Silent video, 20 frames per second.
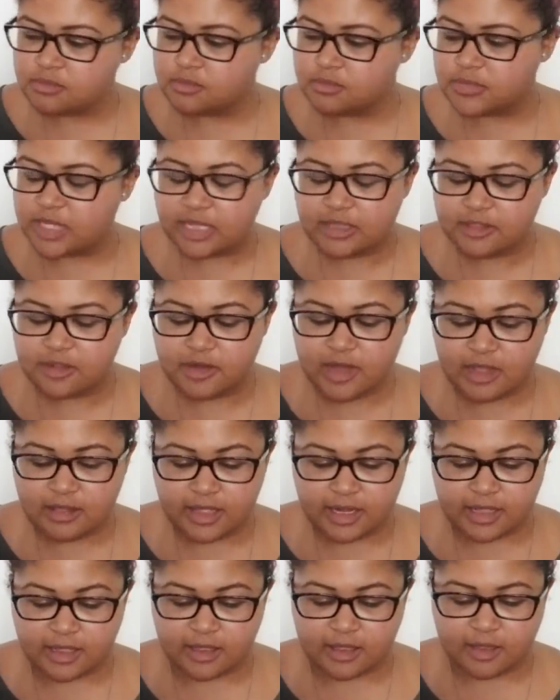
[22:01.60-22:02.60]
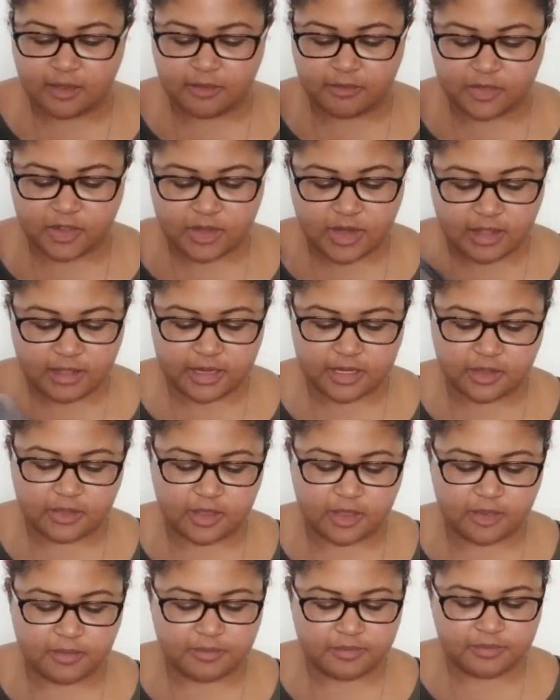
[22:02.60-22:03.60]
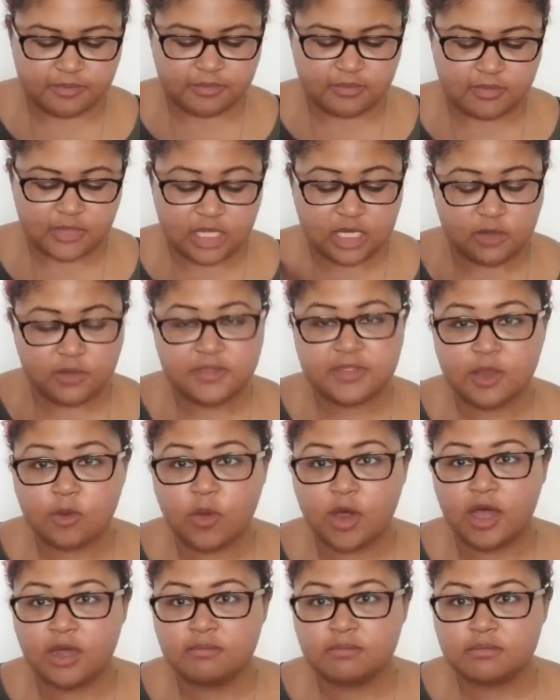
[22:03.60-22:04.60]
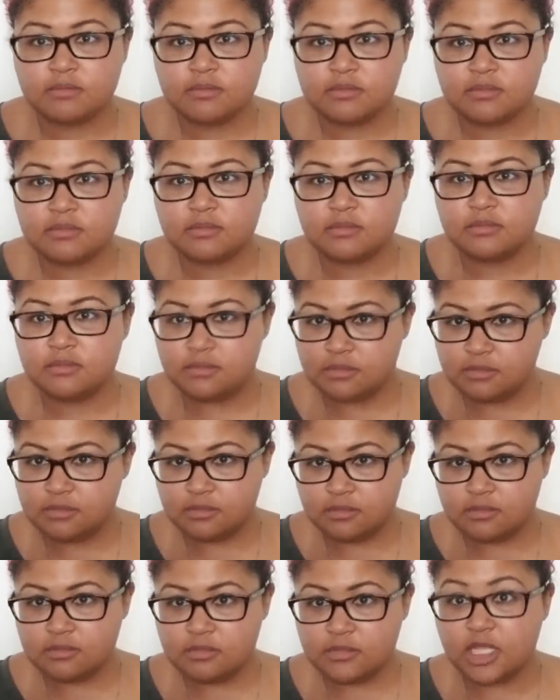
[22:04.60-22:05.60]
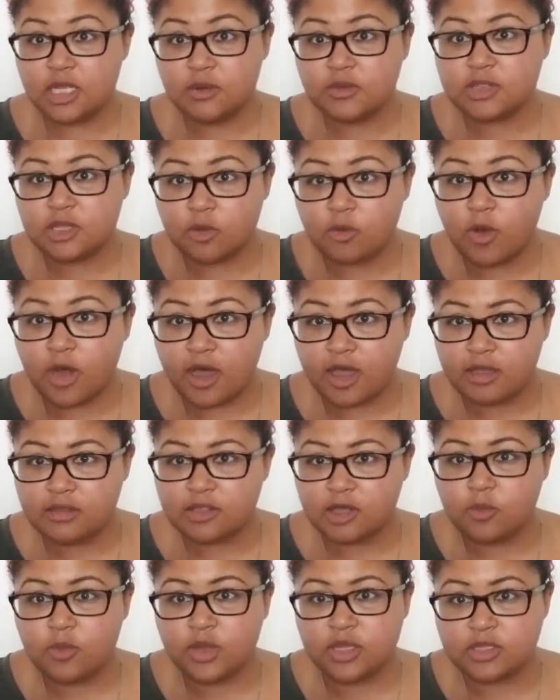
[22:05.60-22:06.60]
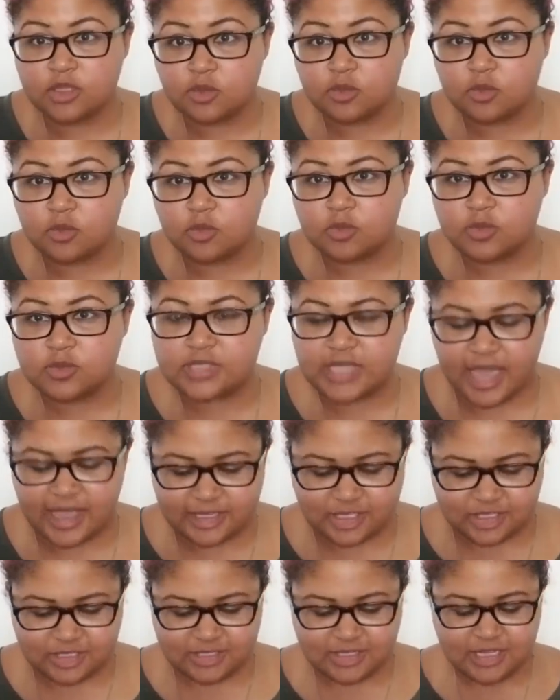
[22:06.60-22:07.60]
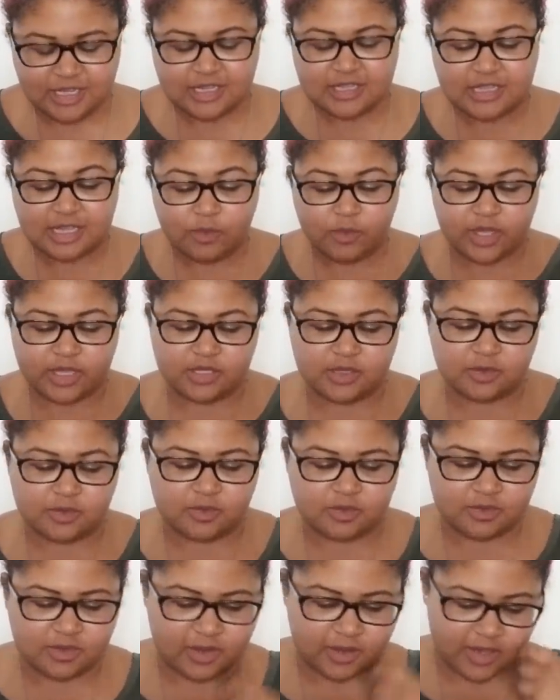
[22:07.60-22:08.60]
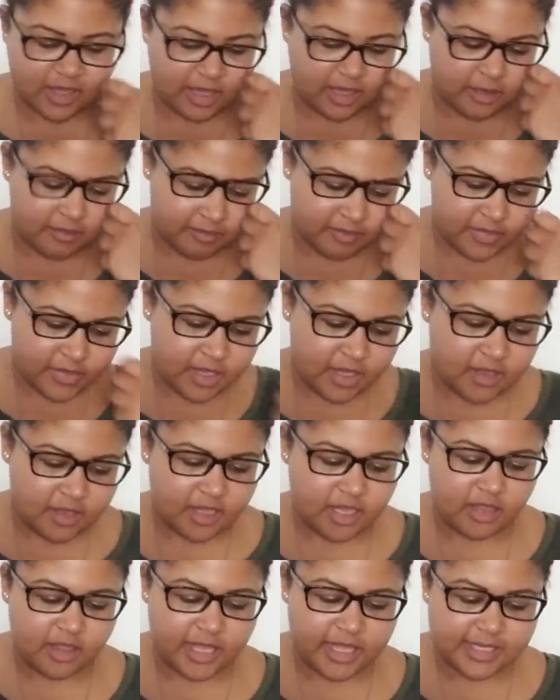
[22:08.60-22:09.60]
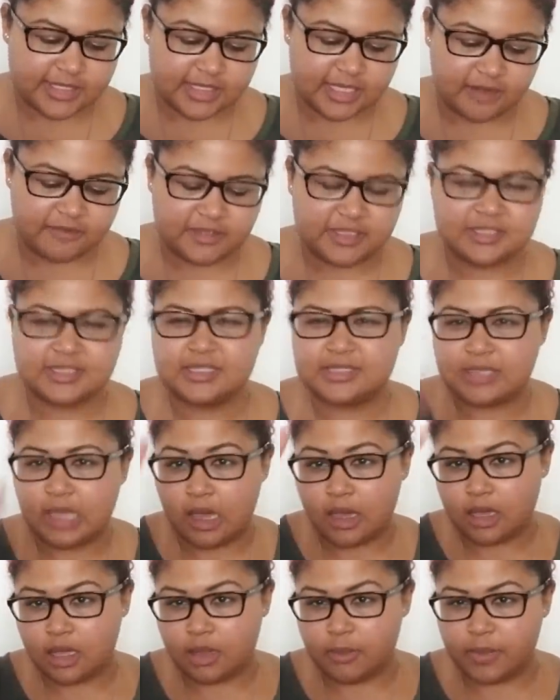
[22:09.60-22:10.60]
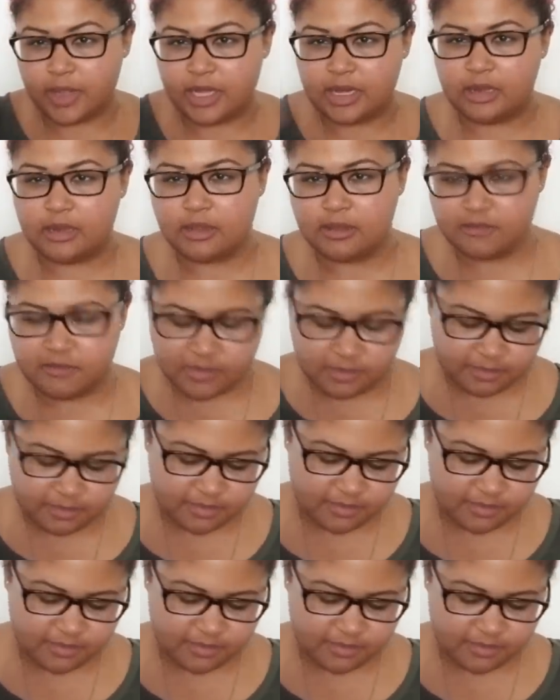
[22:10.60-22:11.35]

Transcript: They're not letting you go. They're not letting you go. They know what they want. They know what they want. They want you. So they want you, okay? And like I said, if this is competitive,